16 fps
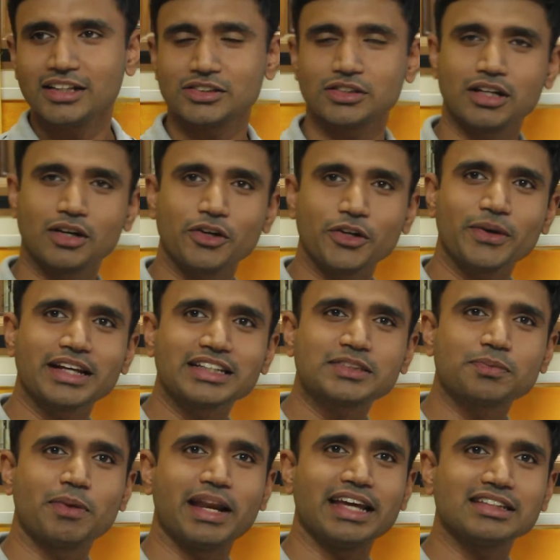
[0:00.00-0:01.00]
So how do you
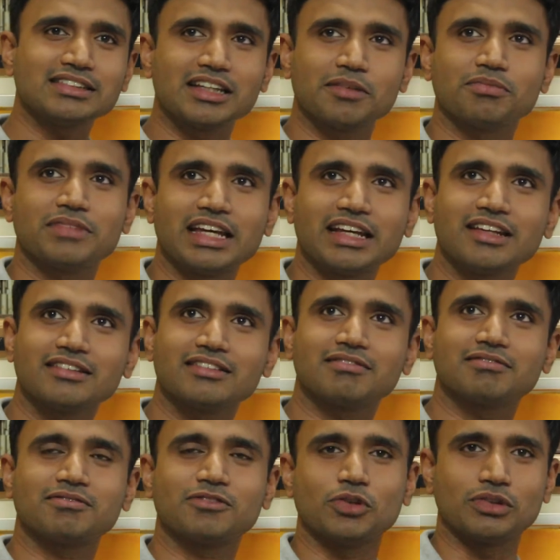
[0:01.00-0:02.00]
explain something
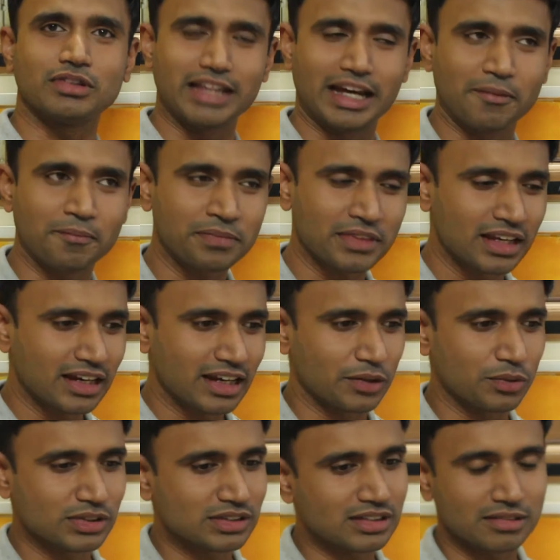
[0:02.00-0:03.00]
to them?
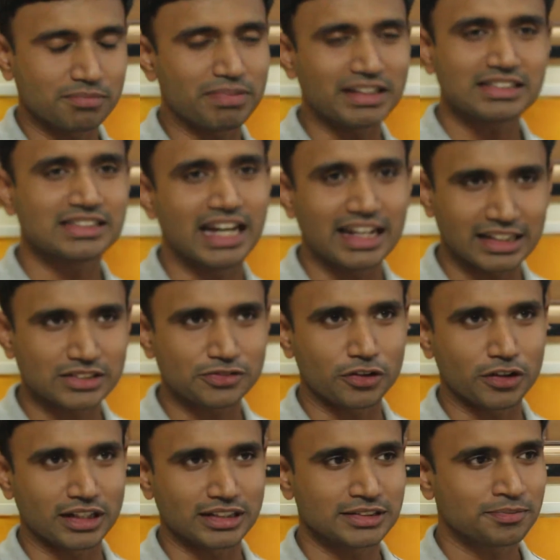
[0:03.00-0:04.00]
It was a big challenge
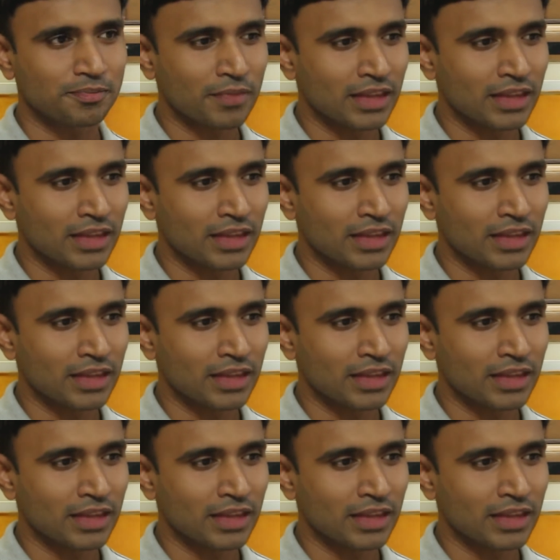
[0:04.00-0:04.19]
for us,